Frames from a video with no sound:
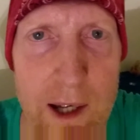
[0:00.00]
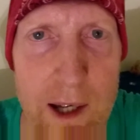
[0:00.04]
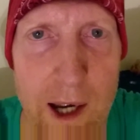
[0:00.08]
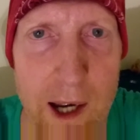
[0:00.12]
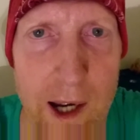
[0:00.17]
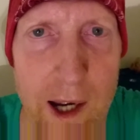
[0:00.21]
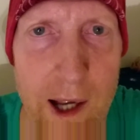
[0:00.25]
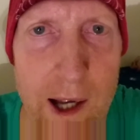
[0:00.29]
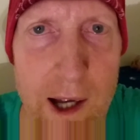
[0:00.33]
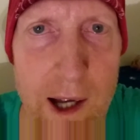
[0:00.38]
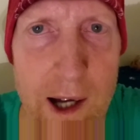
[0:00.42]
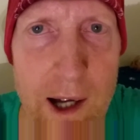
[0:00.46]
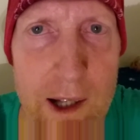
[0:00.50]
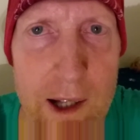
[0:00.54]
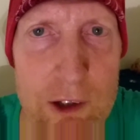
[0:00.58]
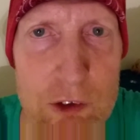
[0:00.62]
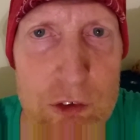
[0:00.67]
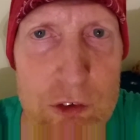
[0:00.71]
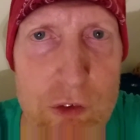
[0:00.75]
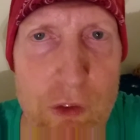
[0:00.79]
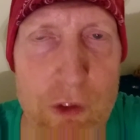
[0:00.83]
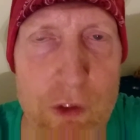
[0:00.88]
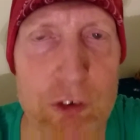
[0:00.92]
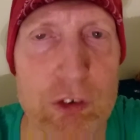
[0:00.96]
And
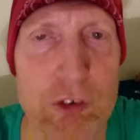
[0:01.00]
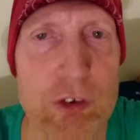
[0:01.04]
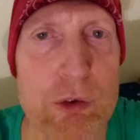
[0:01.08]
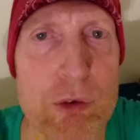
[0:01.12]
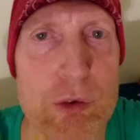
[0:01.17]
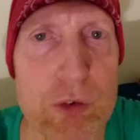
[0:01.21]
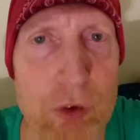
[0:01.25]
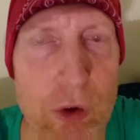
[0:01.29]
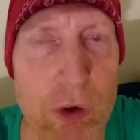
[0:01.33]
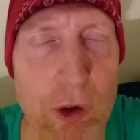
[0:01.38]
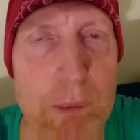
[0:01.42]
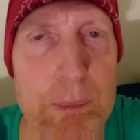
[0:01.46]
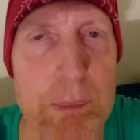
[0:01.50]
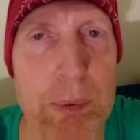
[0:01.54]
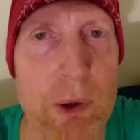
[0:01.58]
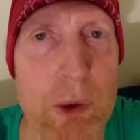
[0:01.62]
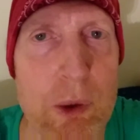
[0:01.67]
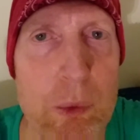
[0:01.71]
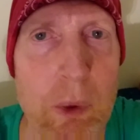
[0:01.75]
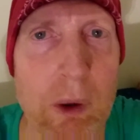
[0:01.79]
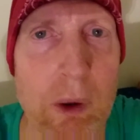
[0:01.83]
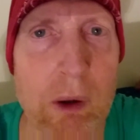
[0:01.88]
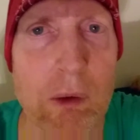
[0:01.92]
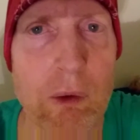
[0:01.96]
the shoes took it pretty
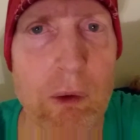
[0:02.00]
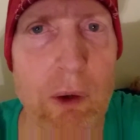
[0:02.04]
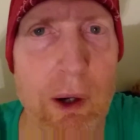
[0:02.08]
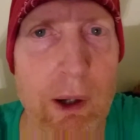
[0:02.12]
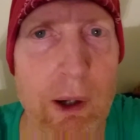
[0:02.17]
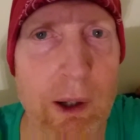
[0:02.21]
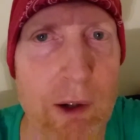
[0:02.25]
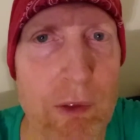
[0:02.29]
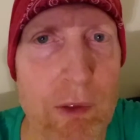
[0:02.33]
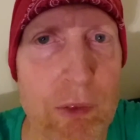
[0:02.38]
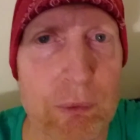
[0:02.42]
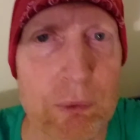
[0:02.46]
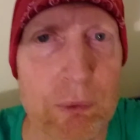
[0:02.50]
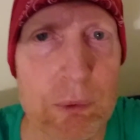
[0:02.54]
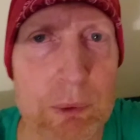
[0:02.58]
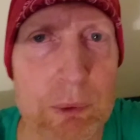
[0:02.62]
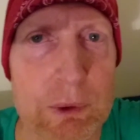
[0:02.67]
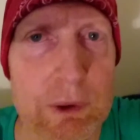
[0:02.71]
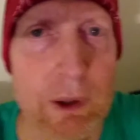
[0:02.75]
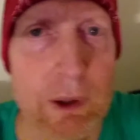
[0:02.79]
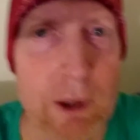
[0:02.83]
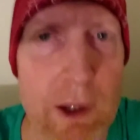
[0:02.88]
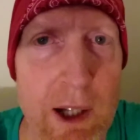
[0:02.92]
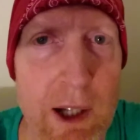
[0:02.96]
well, and I got through
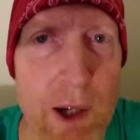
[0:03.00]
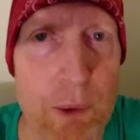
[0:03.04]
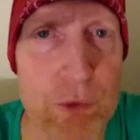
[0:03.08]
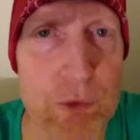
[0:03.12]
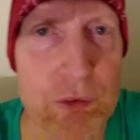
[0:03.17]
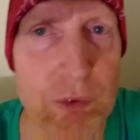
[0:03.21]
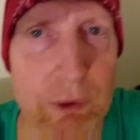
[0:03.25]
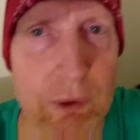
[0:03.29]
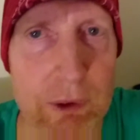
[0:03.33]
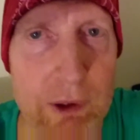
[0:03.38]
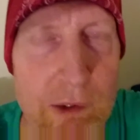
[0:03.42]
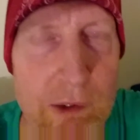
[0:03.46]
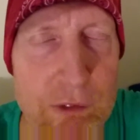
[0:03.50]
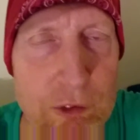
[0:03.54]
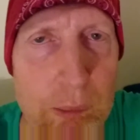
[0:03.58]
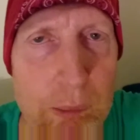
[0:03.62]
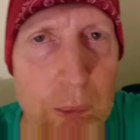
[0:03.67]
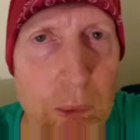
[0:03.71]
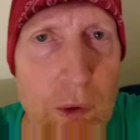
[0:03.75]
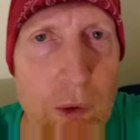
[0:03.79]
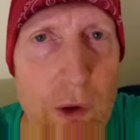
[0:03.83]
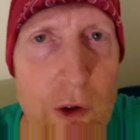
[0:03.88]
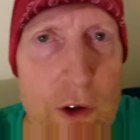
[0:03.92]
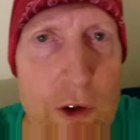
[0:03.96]
it. It was very
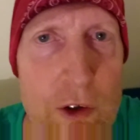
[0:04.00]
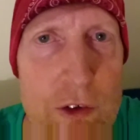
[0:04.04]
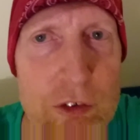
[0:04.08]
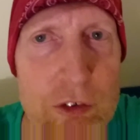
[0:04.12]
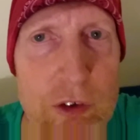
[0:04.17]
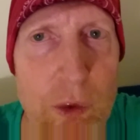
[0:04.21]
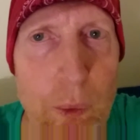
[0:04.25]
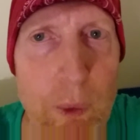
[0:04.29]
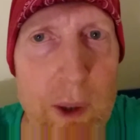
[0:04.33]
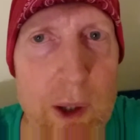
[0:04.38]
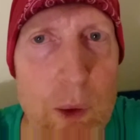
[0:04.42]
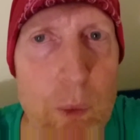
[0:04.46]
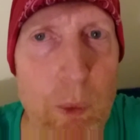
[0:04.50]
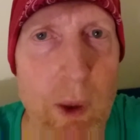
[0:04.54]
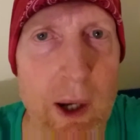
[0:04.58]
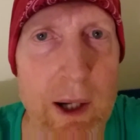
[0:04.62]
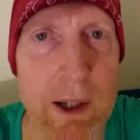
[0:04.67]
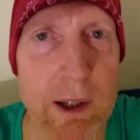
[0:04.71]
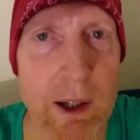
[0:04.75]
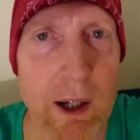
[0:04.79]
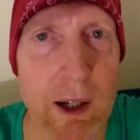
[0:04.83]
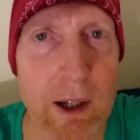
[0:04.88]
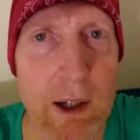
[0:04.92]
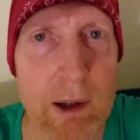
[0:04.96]
comfortable. So
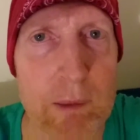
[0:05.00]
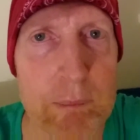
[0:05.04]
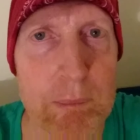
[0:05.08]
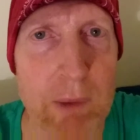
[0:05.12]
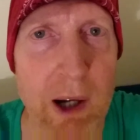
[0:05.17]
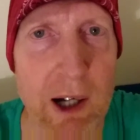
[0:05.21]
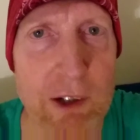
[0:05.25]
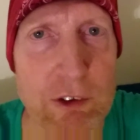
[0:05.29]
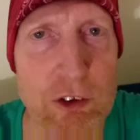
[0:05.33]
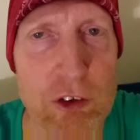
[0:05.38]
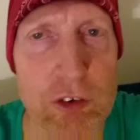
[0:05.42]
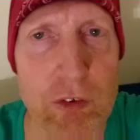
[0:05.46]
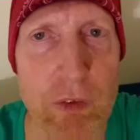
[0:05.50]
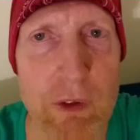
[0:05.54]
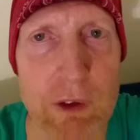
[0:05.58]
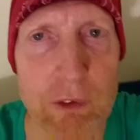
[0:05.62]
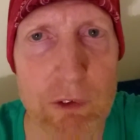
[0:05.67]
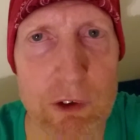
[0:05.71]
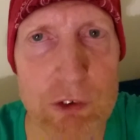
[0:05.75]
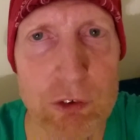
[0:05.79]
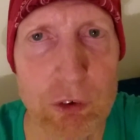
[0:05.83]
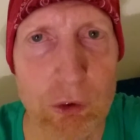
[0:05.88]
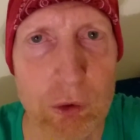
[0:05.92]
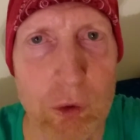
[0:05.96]
anyway, I just think
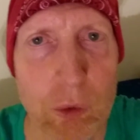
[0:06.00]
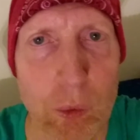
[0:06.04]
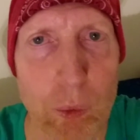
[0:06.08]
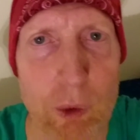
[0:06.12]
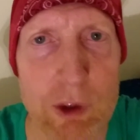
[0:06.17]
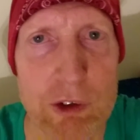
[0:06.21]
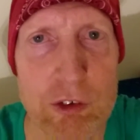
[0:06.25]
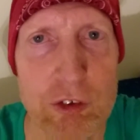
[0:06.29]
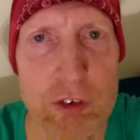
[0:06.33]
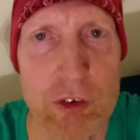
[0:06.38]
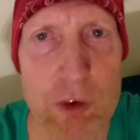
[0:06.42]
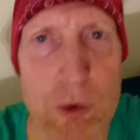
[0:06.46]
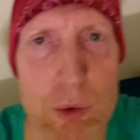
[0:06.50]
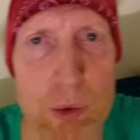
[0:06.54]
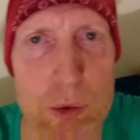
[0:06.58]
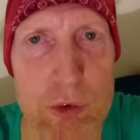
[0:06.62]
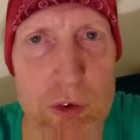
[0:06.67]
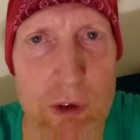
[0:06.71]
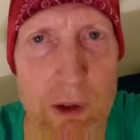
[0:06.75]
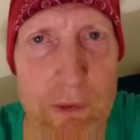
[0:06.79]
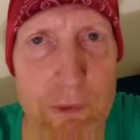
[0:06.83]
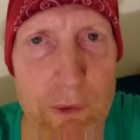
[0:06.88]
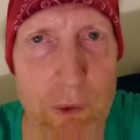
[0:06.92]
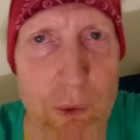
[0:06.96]
these are great
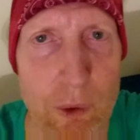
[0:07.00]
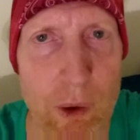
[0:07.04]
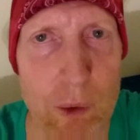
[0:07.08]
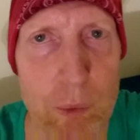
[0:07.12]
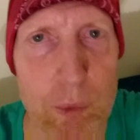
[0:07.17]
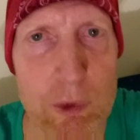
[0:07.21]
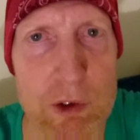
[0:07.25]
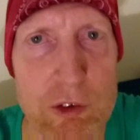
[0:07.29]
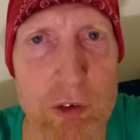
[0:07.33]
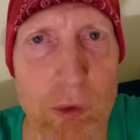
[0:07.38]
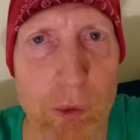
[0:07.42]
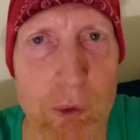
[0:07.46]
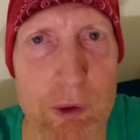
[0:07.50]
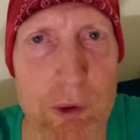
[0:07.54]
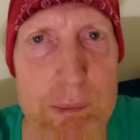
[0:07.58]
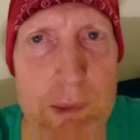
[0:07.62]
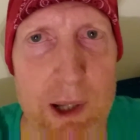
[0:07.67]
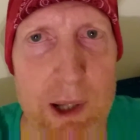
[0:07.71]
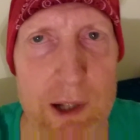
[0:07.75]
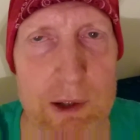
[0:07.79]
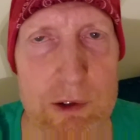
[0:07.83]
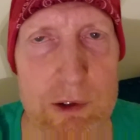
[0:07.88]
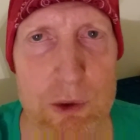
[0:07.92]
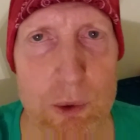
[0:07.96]
shoes, and they're originally
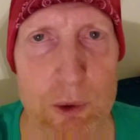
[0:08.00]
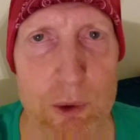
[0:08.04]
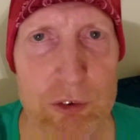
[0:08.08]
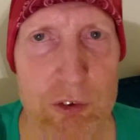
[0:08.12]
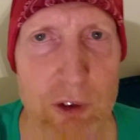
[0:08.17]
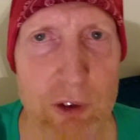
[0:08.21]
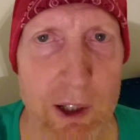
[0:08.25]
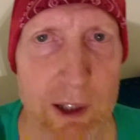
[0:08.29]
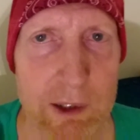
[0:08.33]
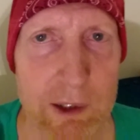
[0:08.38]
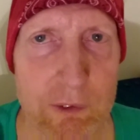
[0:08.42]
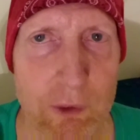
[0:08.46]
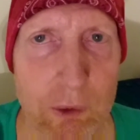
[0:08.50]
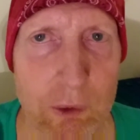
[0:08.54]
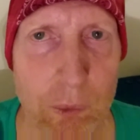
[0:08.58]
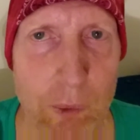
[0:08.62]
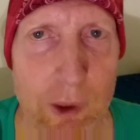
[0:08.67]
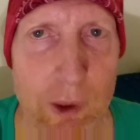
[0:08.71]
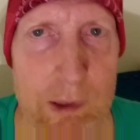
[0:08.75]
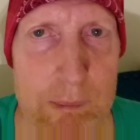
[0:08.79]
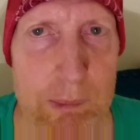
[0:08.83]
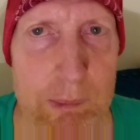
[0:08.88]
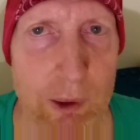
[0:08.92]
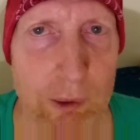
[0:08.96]
made in USA. They're a
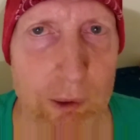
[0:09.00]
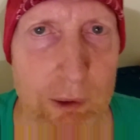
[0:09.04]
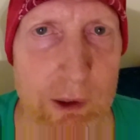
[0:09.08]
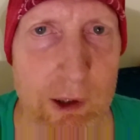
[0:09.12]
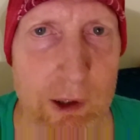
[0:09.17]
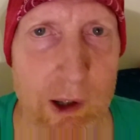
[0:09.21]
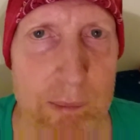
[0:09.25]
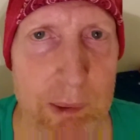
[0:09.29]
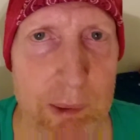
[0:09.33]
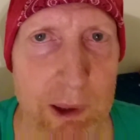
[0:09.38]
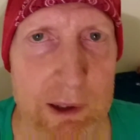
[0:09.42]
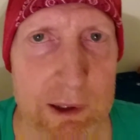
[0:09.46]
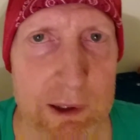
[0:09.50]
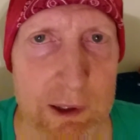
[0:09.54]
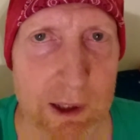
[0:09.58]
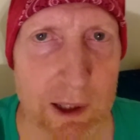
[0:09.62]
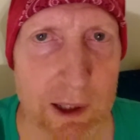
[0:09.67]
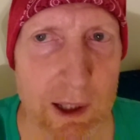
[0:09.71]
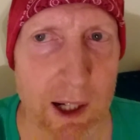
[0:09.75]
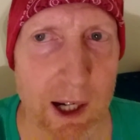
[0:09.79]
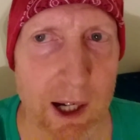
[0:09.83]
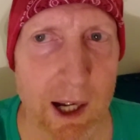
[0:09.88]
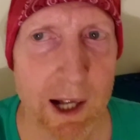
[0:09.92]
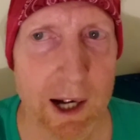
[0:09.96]
great American company,
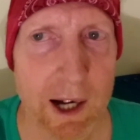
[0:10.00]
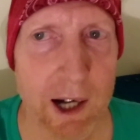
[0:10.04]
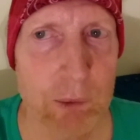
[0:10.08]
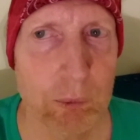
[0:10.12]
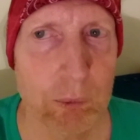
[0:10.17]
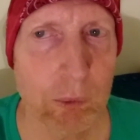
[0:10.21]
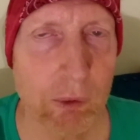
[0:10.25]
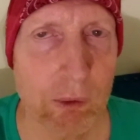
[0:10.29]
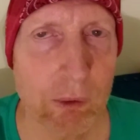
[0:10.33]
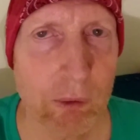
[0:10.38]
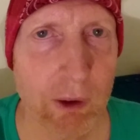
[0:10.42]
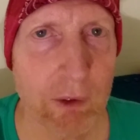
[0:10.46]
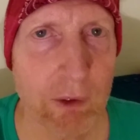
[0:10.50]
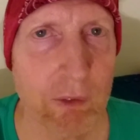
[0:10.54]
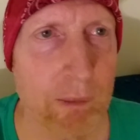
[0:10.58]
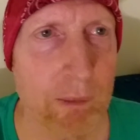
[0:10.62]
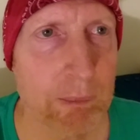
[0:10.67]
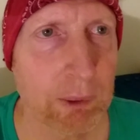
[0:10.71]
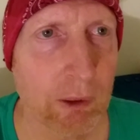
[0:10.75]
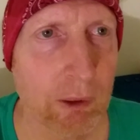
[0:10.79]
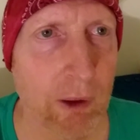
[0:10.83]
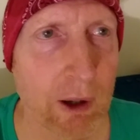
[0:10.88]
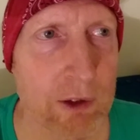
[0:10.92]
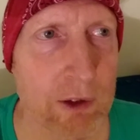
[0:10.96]
and I really like them
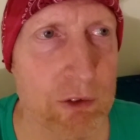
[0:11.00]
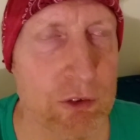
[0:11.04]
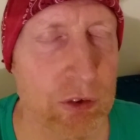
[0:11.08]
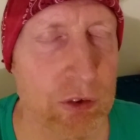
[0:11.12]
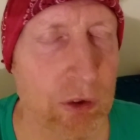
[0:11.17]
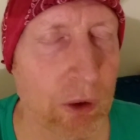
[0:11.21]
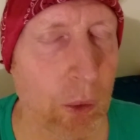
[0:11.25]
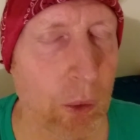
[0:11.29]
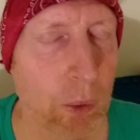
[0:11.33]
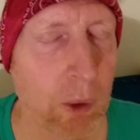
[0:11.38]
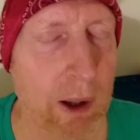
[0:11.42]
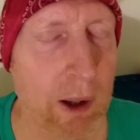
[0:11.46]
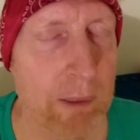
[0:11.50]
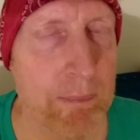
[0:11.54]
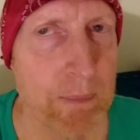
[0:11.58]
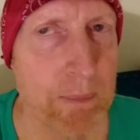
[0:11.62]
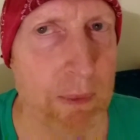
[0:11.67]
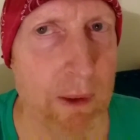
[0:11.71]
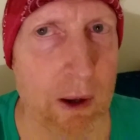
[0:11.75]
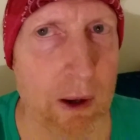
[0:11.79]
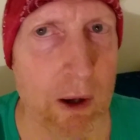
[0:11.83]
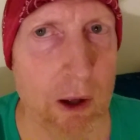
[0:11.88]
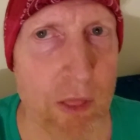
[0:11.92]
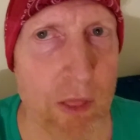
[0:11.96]
a lot. So
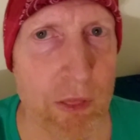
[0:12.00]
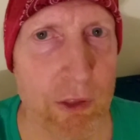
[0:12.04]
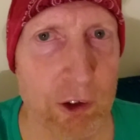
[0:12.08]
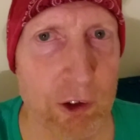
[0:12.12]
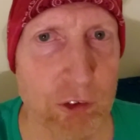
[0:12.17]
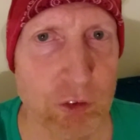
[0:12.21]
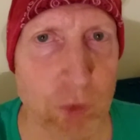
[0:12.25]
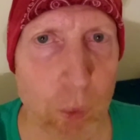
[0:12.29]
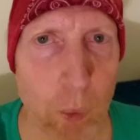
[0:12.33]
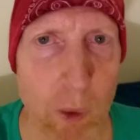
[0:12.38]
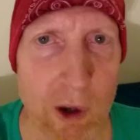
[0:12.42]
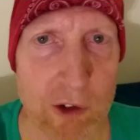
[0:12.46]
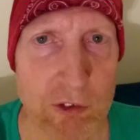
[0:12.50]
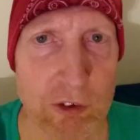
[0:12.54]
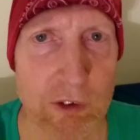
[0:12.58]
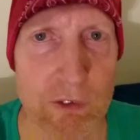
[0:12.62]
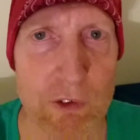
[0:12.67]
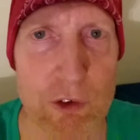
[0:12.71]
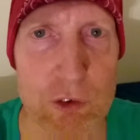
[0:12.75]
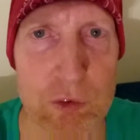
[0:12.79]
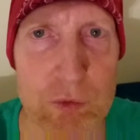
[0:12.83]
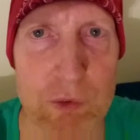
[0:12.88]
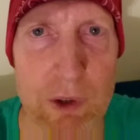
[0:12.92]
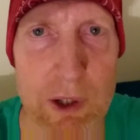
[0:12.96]
thanks for watching
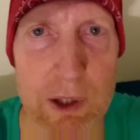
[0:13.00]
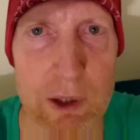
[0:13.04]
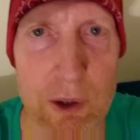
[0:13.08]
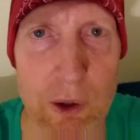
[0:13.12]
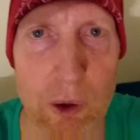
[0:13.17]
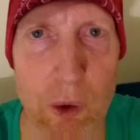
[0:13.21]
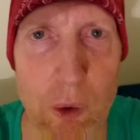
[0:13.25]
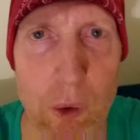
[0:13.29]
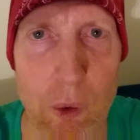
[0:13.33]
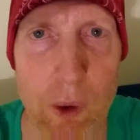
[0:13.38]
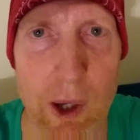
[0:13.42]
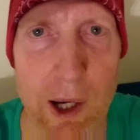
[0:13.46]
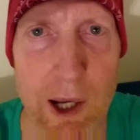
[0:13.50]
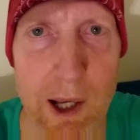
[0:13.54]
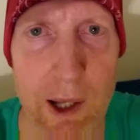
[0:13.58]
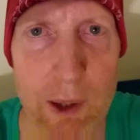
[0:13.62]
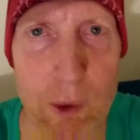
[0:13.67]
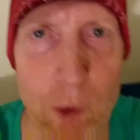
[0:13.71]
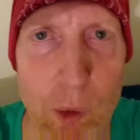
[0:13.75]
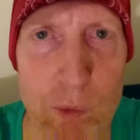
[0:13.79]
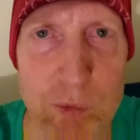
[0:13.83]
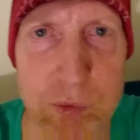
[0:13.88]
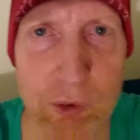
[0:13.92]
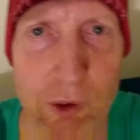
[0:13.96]
this video, and
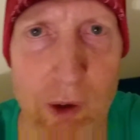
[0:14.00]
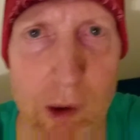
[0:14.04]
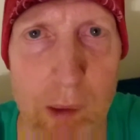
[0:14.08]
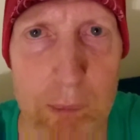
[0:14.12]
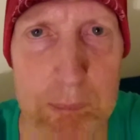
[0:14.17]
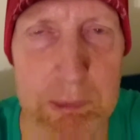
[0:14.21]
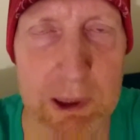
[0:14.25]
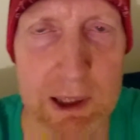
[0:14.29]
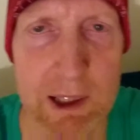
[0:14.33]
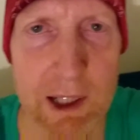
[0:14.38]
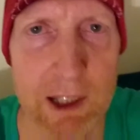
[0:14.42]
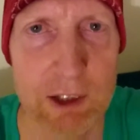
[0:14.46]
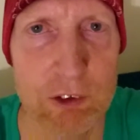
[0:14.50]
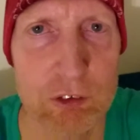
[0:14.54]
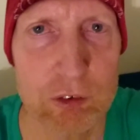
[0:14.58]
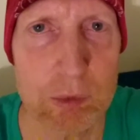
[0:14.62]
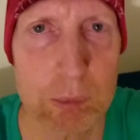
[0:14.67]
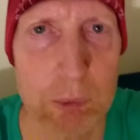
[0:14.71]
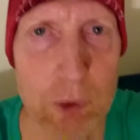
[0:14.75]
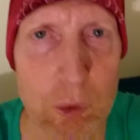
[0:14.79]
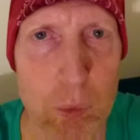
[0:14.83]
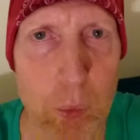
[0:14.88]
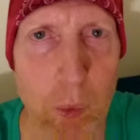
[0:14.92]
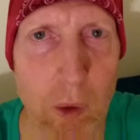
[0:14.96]
hopefully I'll be getting
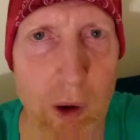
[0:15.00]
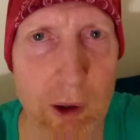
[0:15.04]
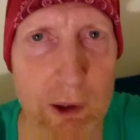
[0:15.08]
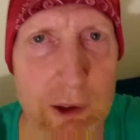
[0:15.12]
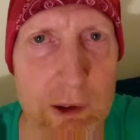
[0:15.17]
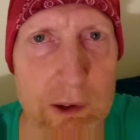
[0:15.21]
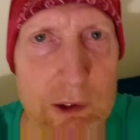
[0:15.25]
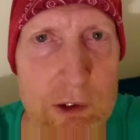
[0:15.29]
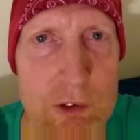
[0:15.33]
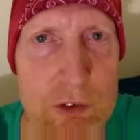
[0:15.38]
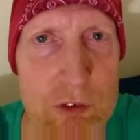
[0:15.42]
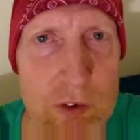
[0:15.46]
some good walking and